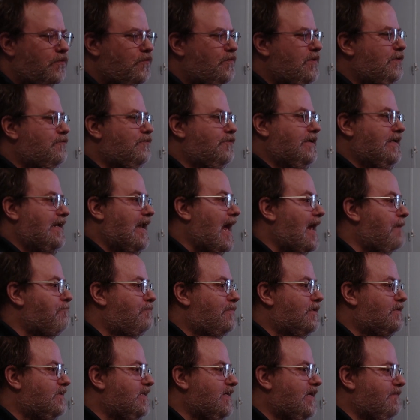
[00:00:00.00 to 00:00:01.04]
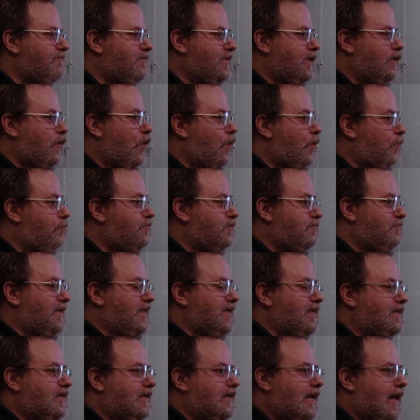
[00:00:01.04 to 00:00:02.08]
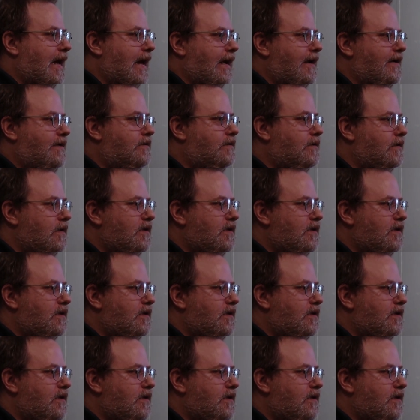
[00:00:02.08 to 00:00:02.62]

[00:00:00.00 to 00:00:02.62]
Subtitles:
We will not believe in hopes being denied.